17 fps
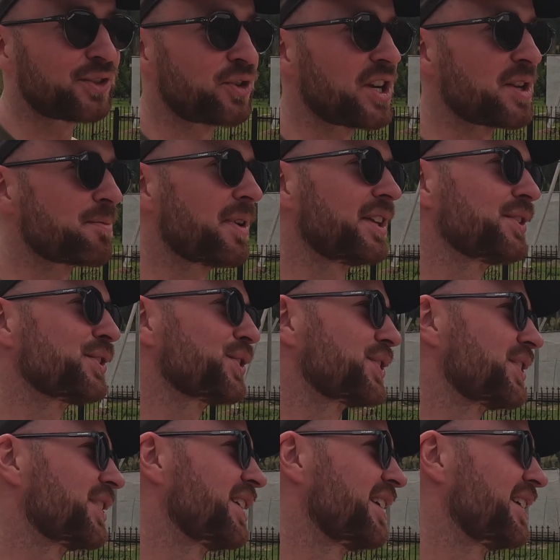
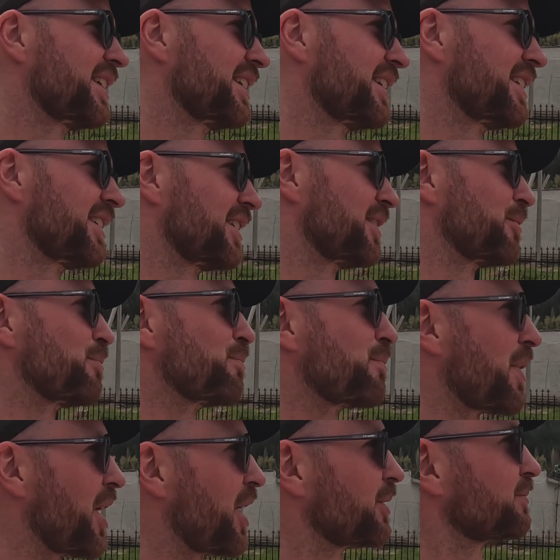treatments,
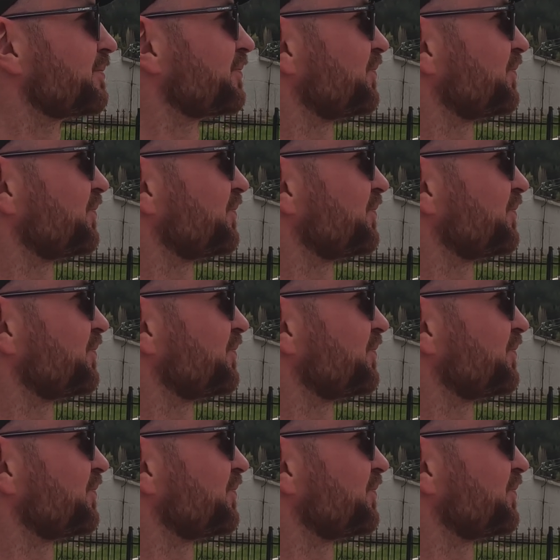but